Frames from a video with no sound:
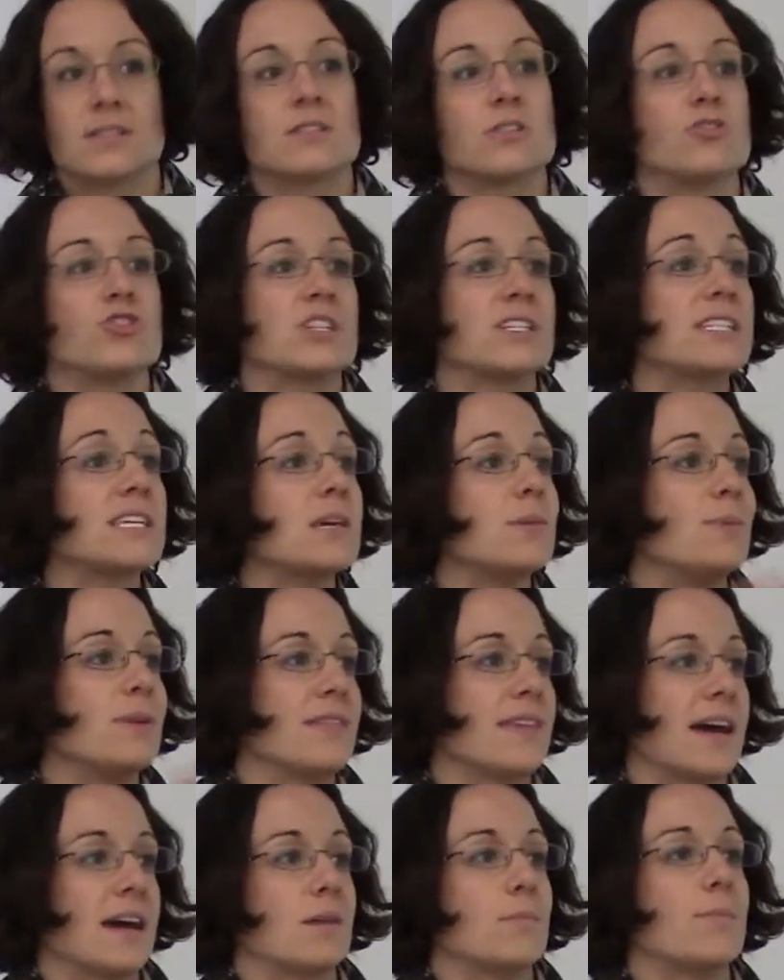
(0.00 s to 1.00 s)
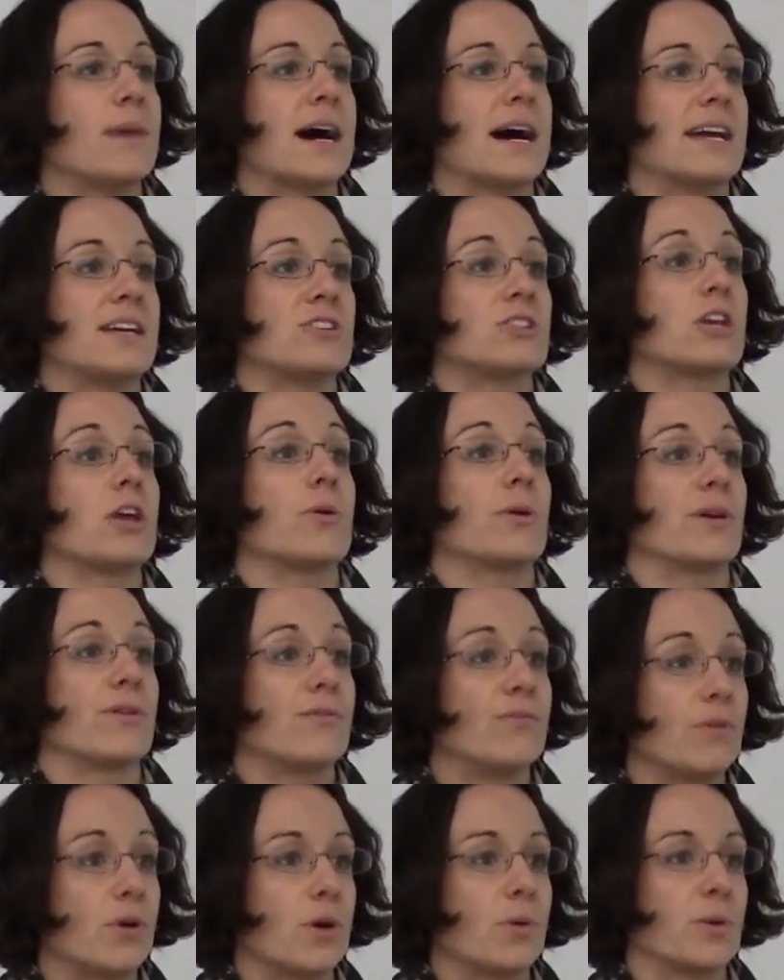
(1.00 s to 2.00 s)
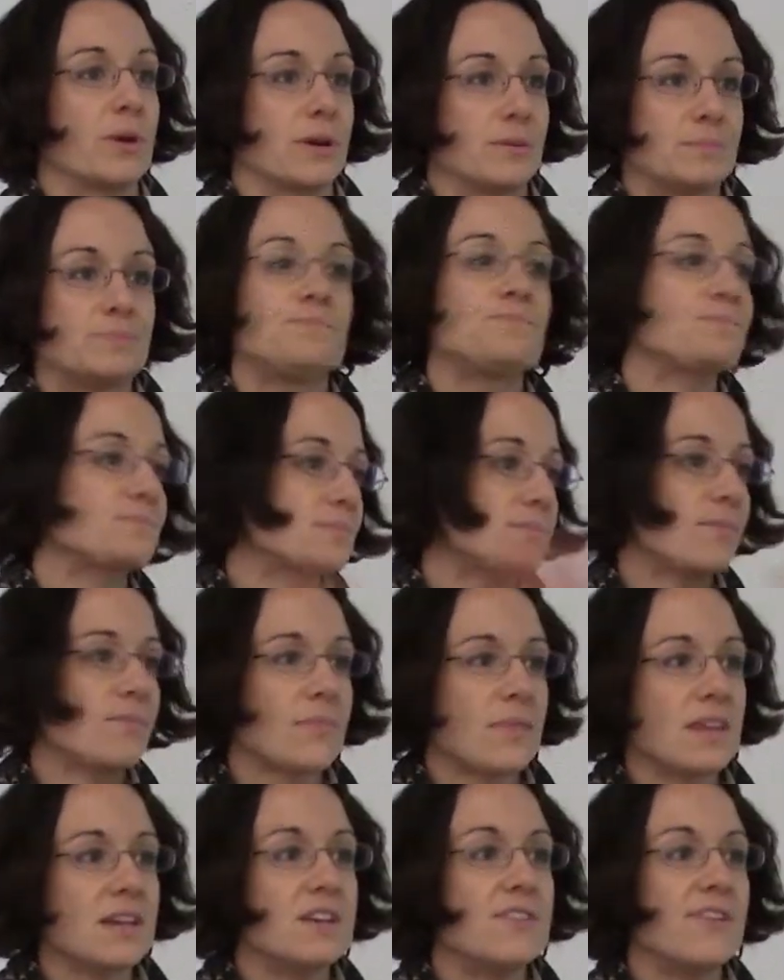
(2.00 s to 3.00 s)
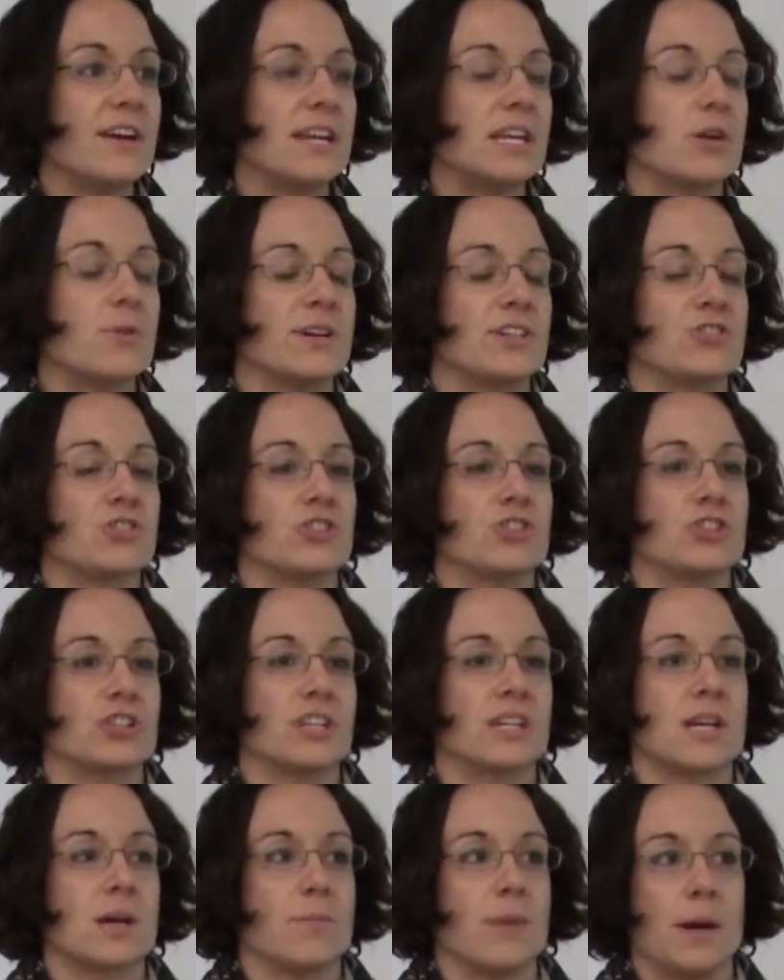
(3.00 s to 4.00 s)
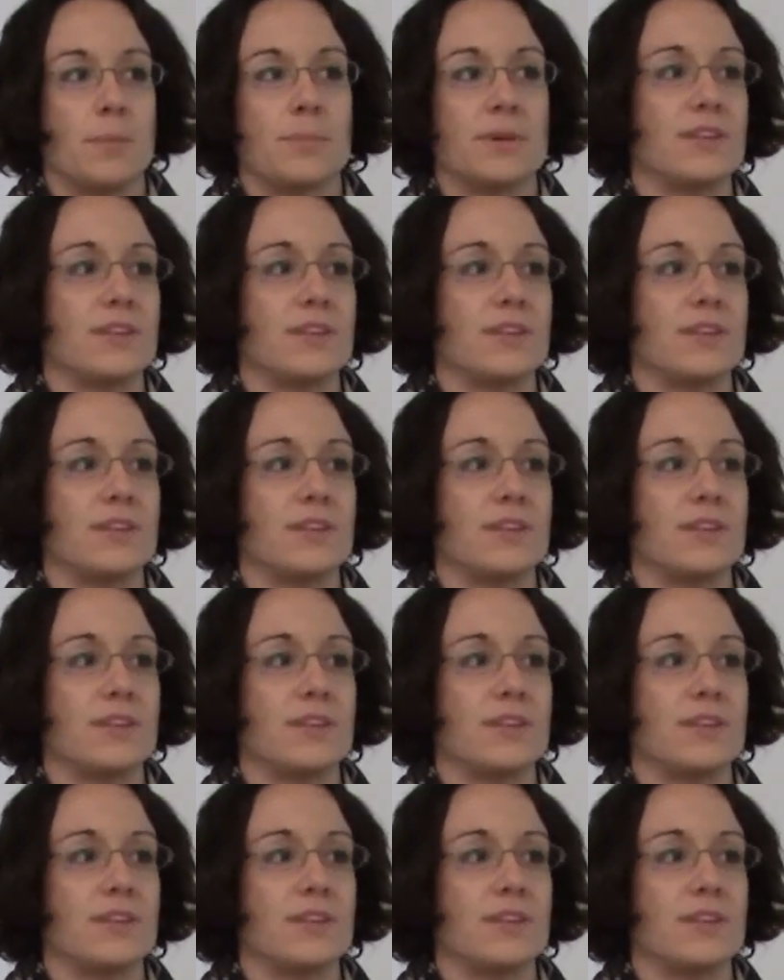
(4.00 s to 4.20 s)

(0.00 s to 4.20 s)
So just keeping that in mind going forward if any questions should come up.